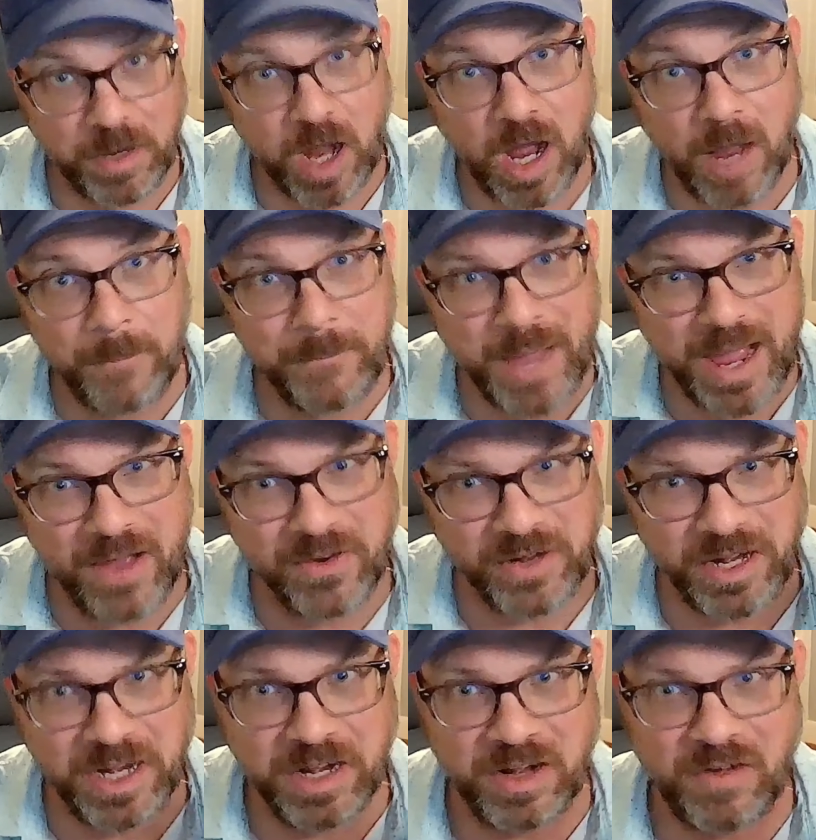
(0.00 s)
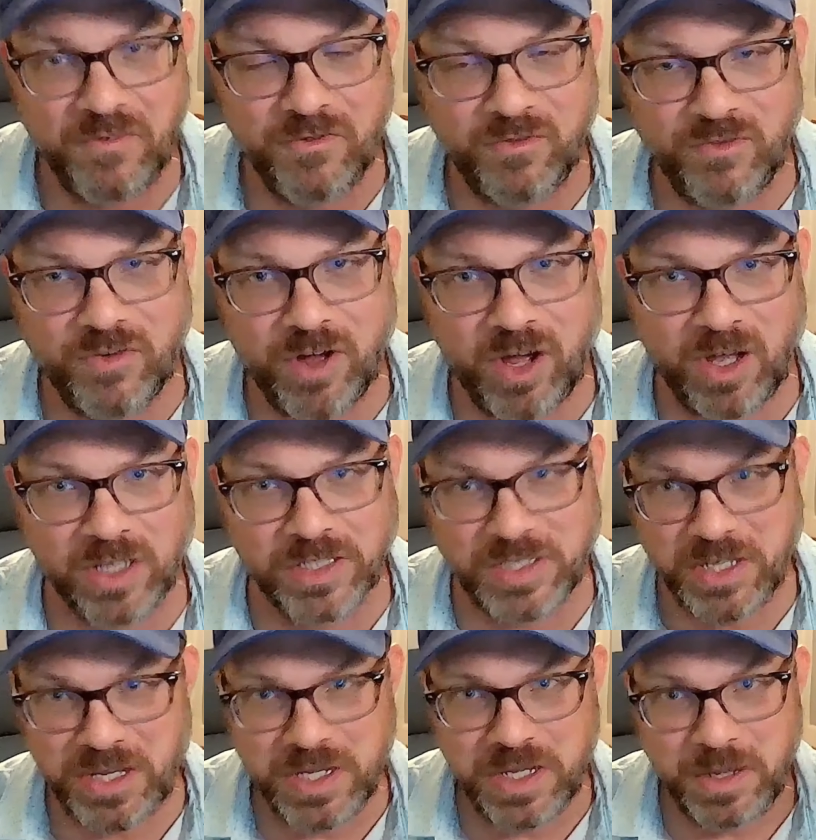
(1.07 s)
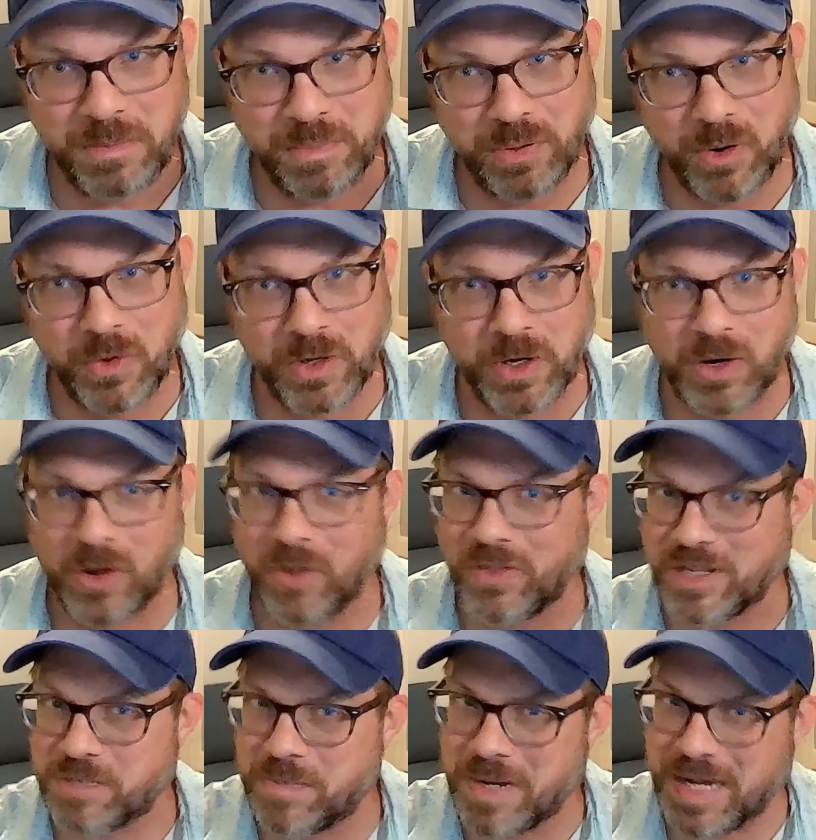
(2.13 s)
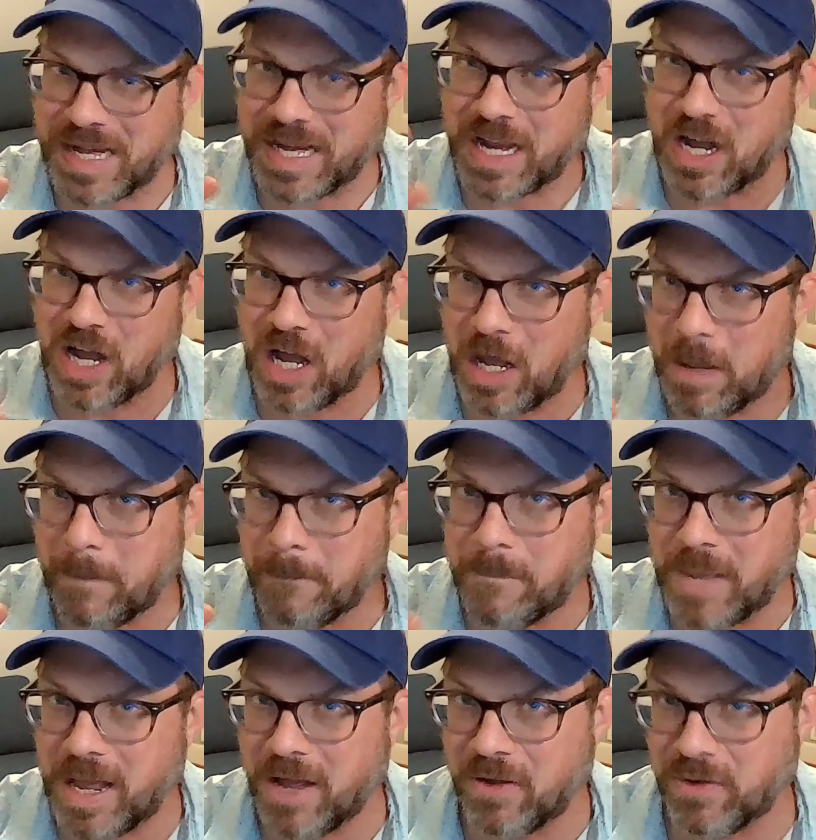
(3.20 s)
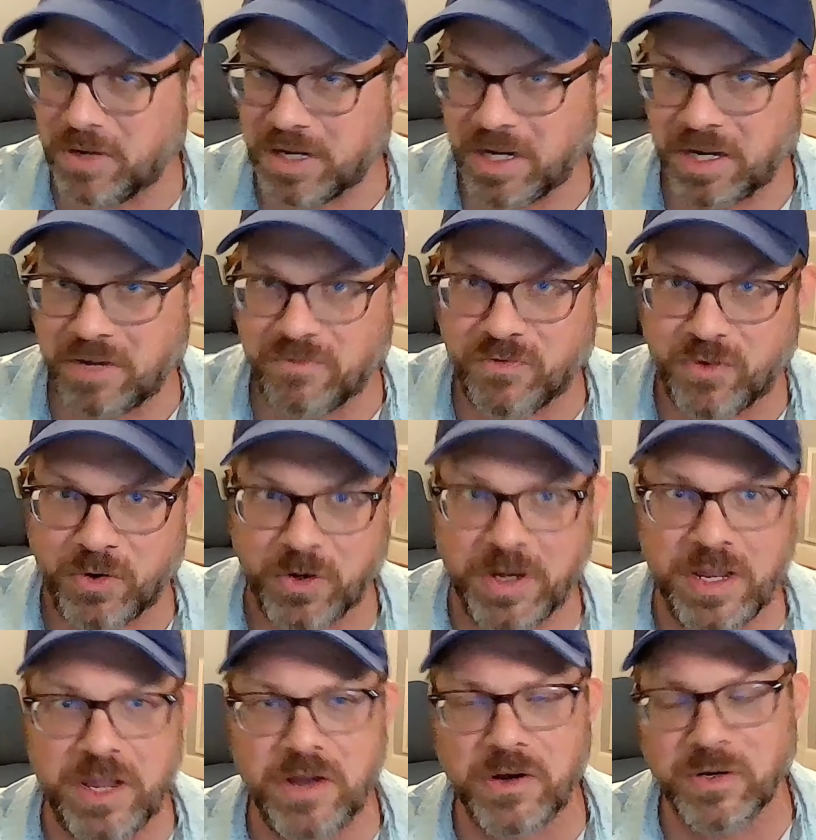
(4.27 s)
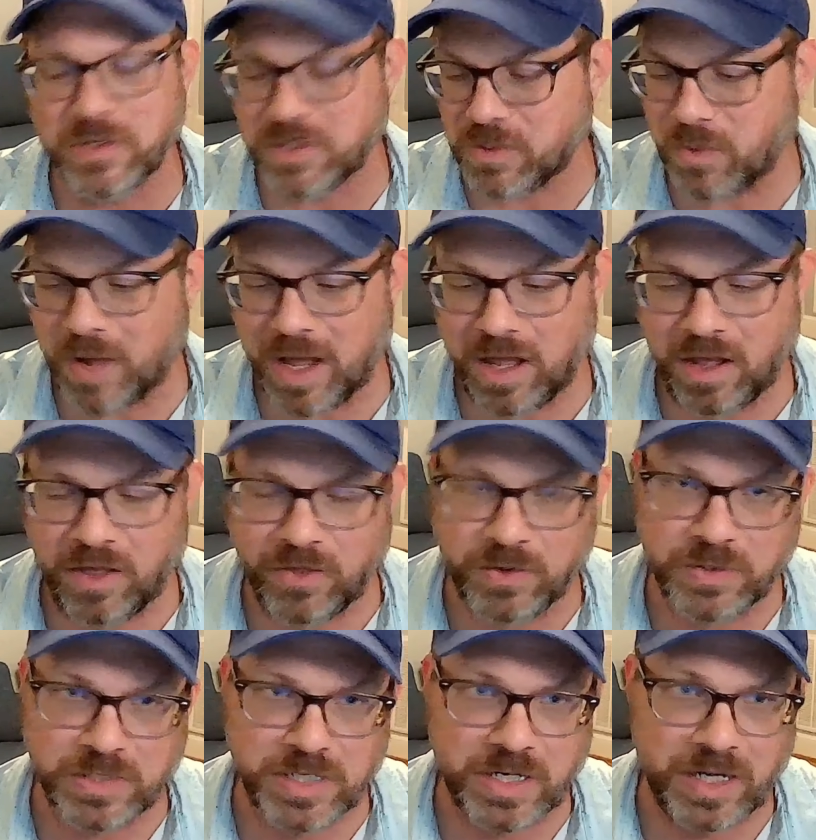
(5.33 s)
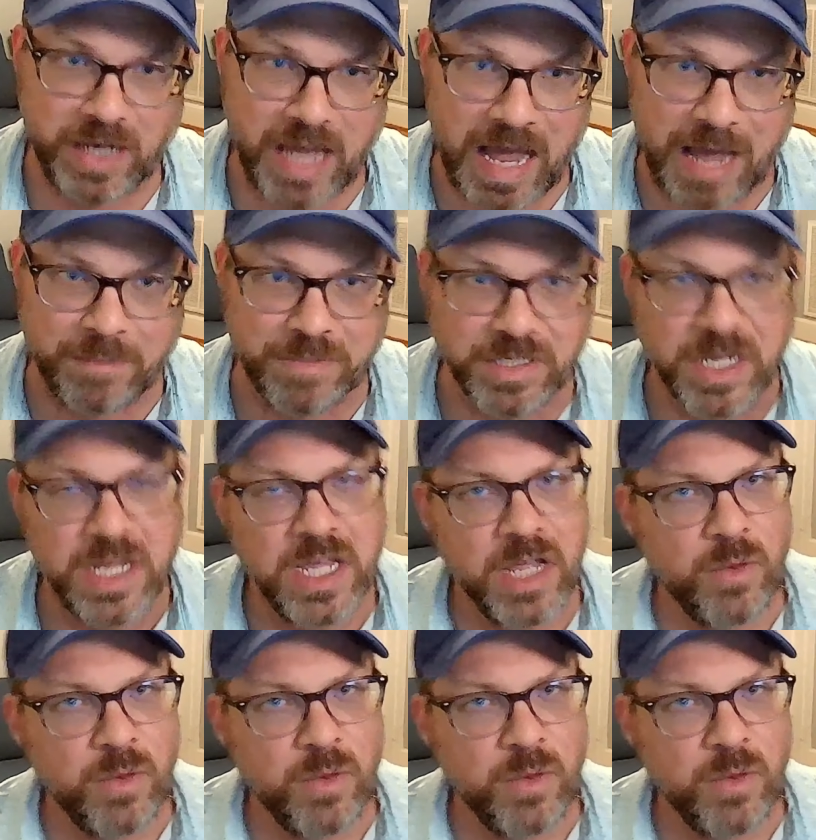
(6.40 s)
compounding vault protocol that's been compounding for years while others collapse.